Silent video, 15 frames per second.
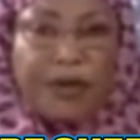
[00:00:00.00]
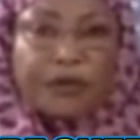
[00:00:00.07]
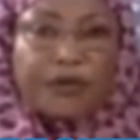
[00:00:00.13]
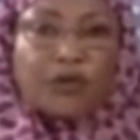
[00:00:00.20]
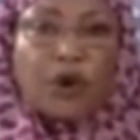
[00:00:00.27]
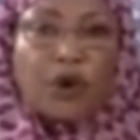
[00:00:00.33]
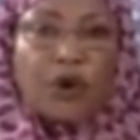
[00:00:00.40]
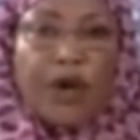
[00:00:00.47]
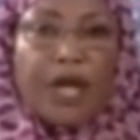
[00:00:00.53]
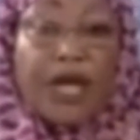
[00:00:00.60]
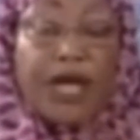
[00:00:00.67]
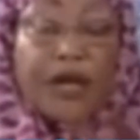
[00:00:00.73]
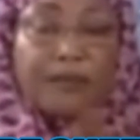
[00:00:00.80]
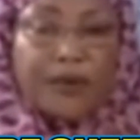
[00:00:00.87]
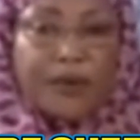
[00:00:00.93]
So
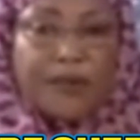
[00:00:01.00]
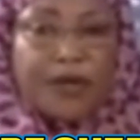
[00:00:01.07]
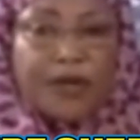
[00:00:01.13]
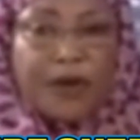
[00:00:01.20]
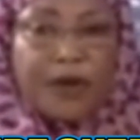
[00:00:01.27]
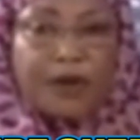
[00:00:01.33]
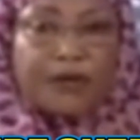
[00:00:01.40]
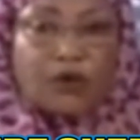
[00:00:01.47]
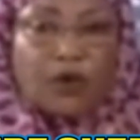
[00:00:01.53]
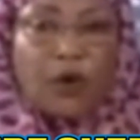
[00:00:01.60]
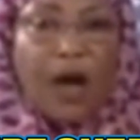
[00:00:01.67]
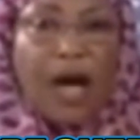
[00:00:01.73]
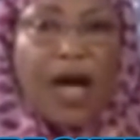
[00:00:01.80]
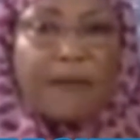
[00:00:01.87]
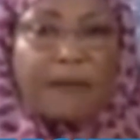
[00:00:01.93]
AMPP.
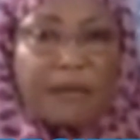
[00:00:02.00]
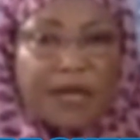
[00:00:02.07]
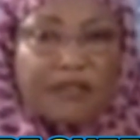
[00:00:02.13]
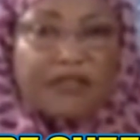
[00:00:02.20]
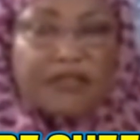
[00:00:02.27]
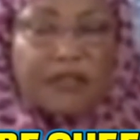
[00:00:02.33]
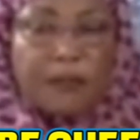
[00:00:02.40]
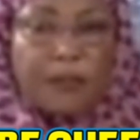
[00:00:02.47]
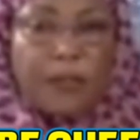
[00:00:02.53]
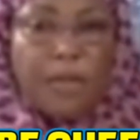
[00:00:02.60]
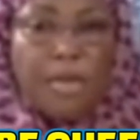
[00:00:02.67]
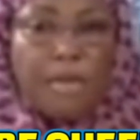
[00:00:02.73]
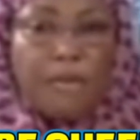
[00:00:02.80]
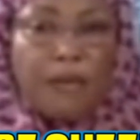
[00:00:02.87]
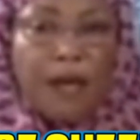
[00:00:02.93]
So I must,
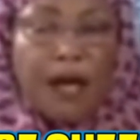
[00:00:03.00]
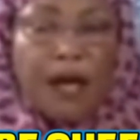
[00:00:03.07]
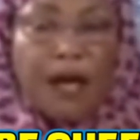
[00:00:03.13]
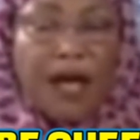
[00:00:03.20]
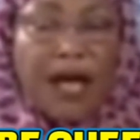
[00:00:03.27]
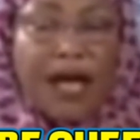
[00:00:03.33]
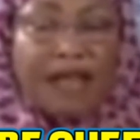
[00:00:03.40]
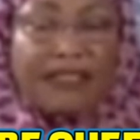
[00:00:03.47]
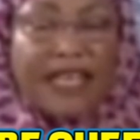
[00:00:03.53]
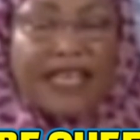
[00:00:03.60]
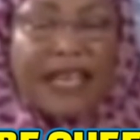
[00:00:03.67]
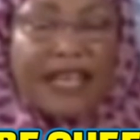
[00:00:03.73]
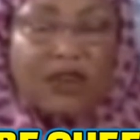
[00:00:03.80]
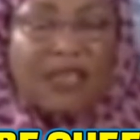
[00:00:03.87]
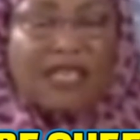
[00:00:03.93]
they
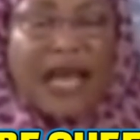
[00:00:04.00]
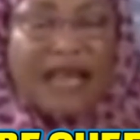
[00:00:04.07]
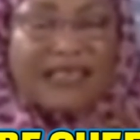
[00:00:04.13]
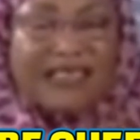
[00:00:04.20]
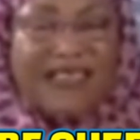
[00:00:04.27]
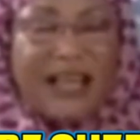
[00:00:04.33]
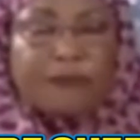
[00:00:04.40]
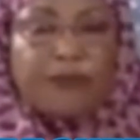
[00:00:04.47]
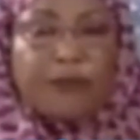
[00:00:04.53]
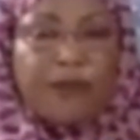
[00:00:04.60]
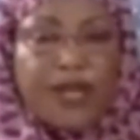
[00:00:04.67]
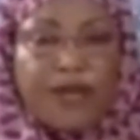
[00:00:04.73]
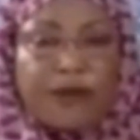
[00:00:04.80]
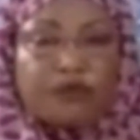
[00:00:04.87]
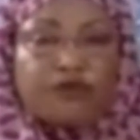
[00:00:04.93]
cannot accept
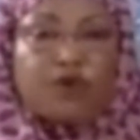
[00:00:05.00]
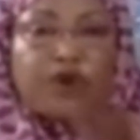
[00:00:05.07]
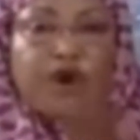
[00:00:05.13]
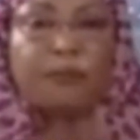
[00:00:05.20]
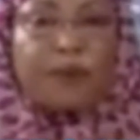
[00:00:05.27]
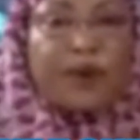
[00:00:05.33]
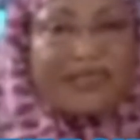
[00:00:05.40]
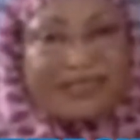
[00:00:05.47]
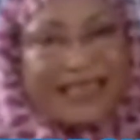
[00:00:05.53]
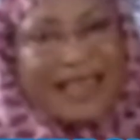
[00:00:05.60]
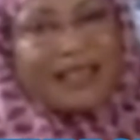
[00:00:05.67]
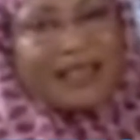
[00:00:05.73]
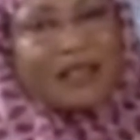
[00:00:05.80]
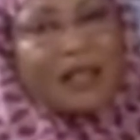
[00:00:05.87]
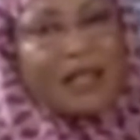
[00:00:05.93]
me to
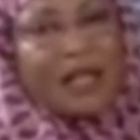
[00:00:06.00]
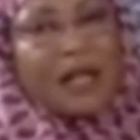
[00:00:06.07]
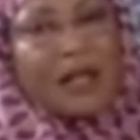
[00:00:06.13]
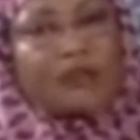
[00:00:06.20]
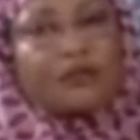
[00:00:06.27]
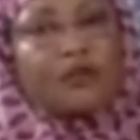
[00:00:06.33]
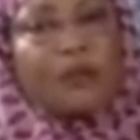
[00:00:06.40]
represent, to